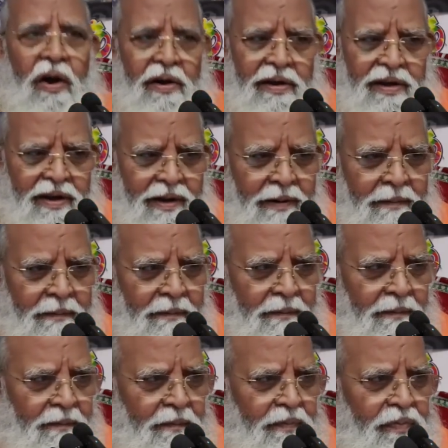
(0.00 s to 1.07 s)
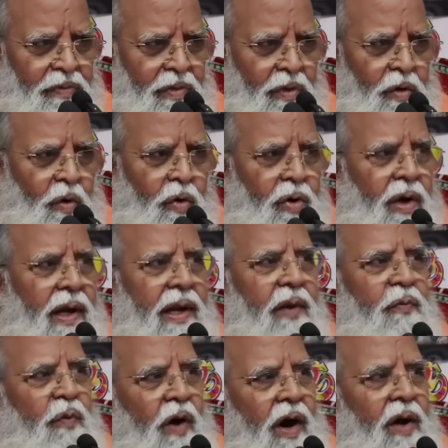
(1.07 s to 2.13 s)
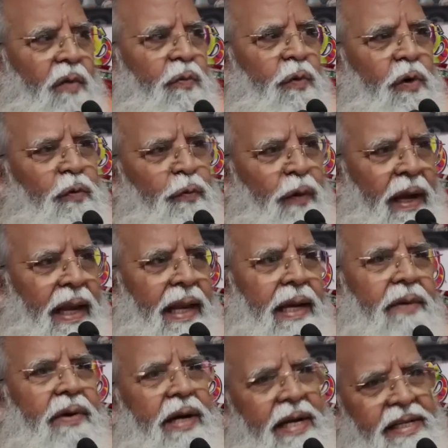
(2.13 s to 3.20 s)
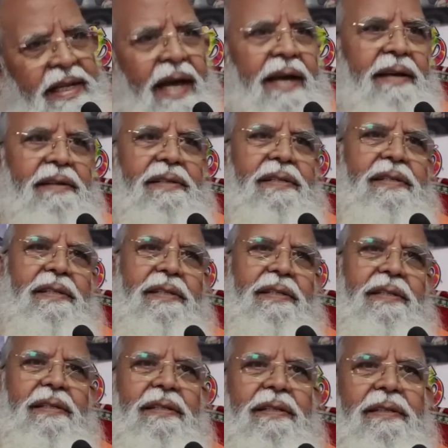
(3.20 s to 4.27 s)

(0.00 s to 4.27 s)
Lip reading: God. Only for fulfilling our desires.